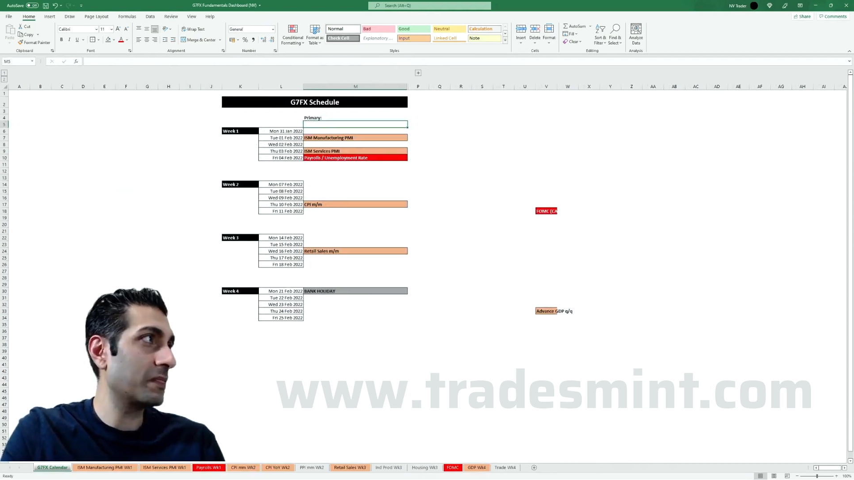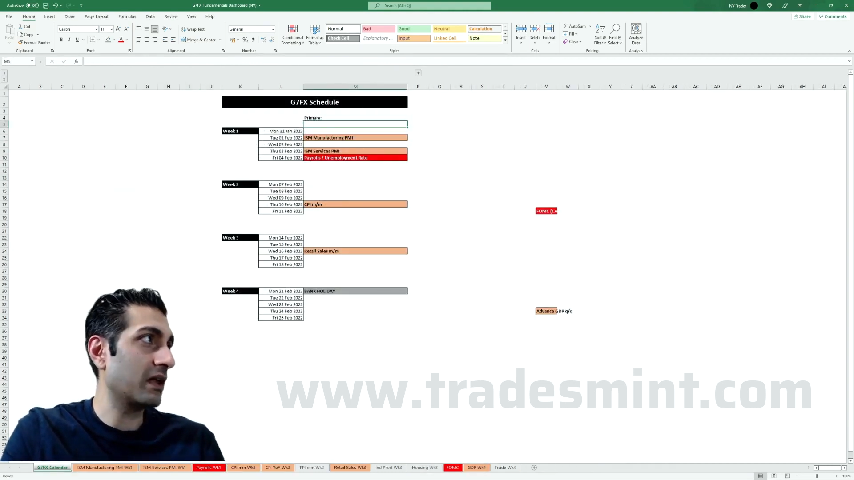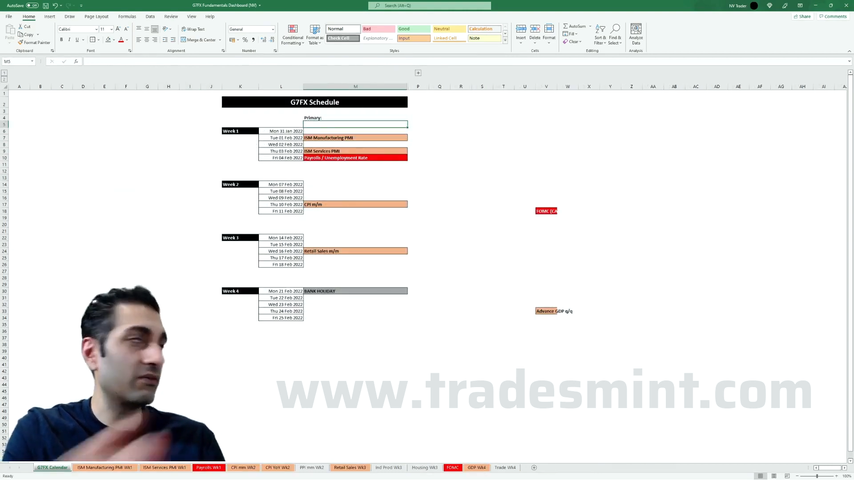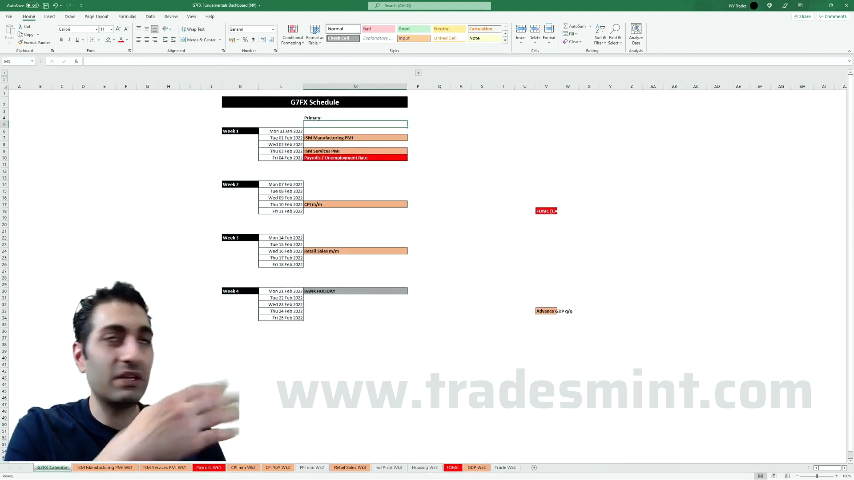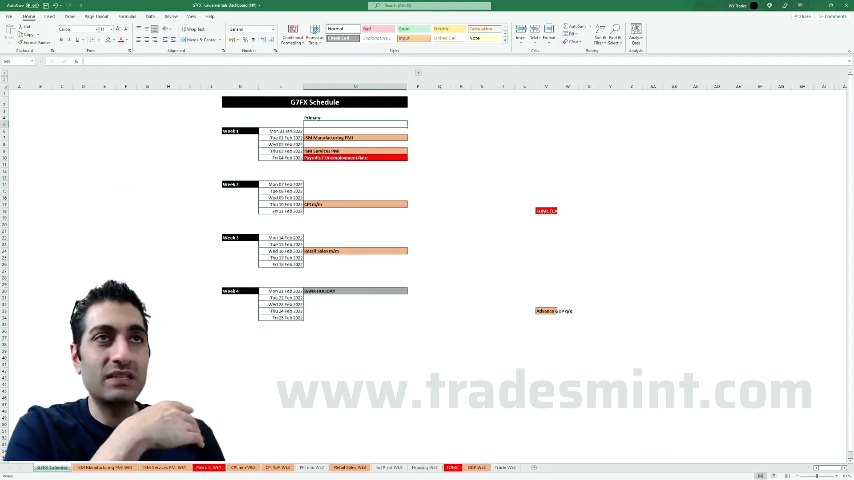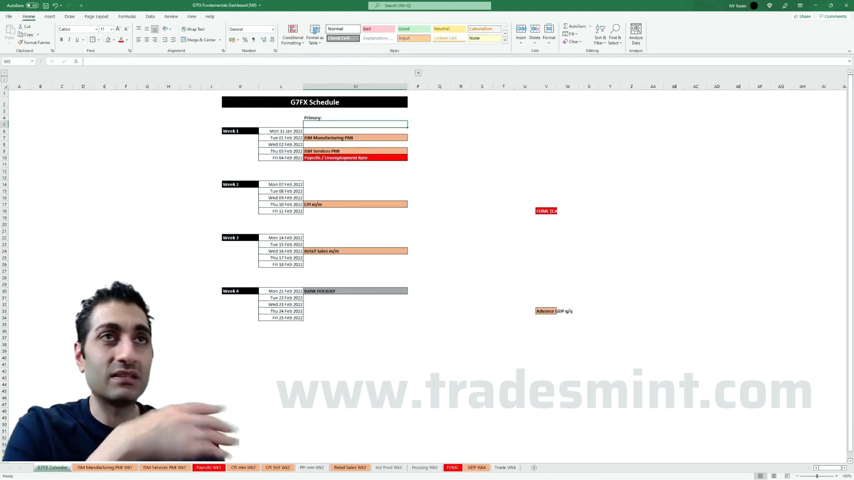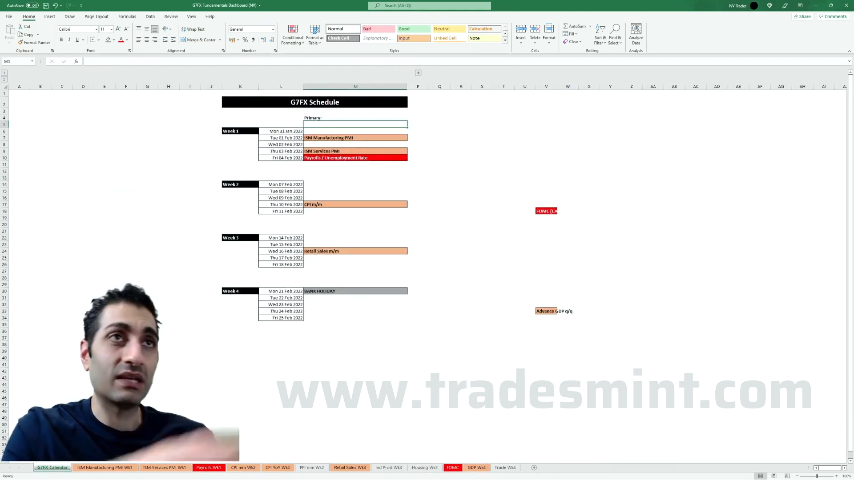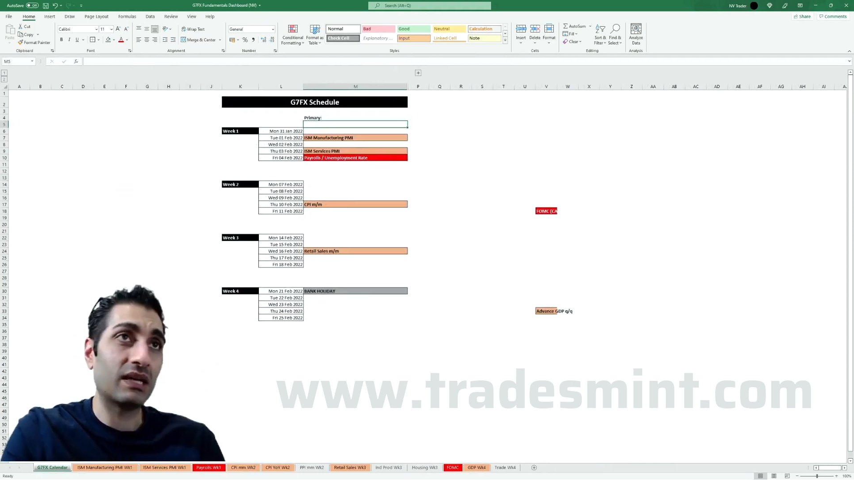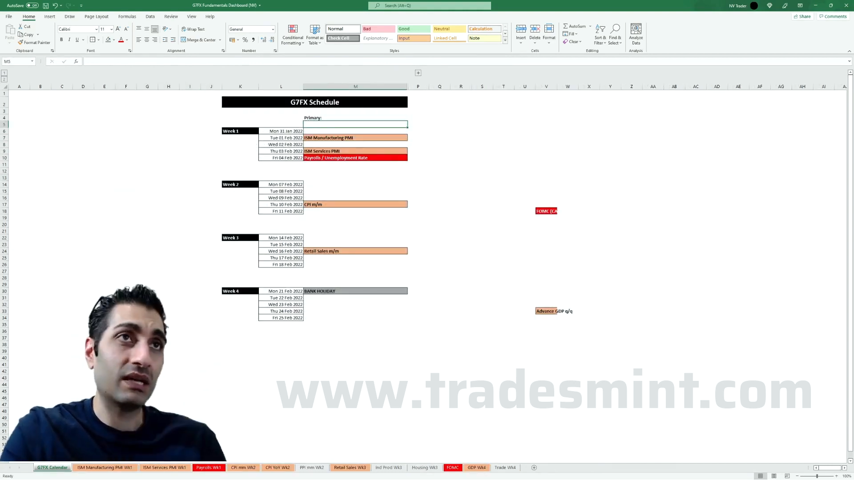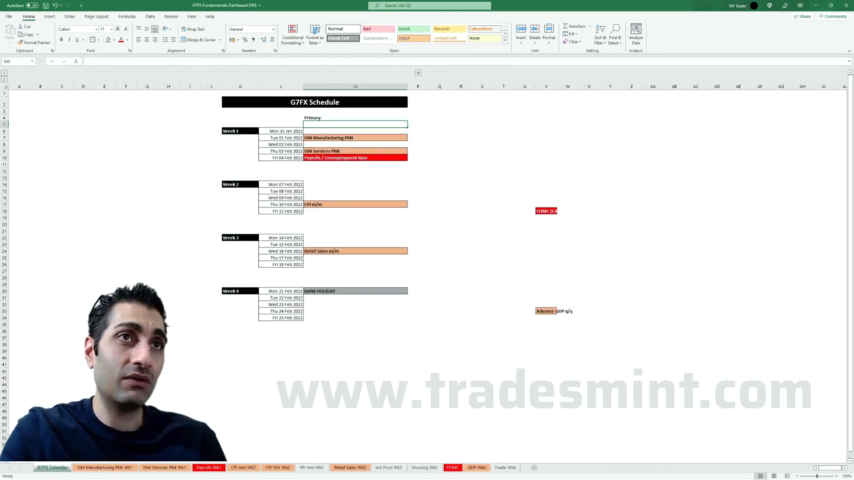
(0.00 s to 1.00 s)
I've hidden
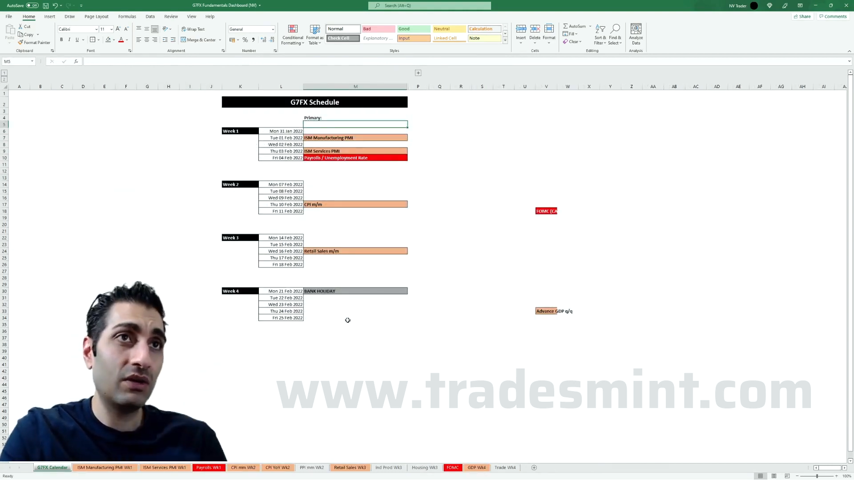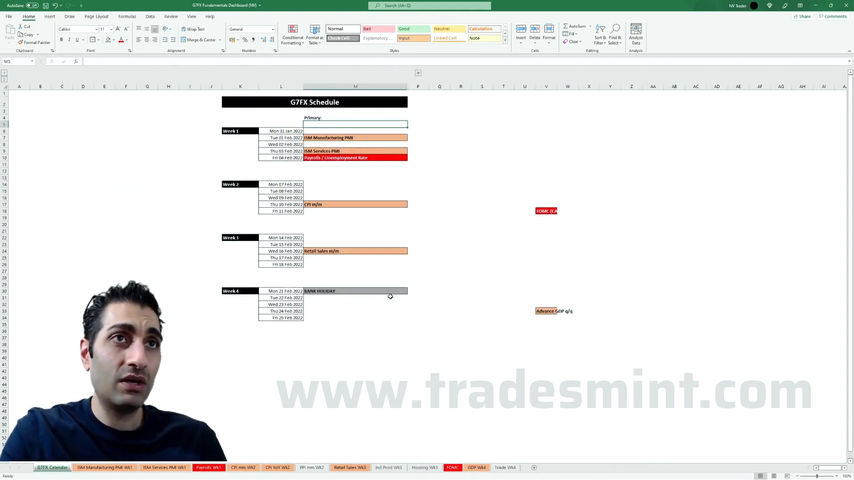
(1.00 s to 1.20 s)
that now,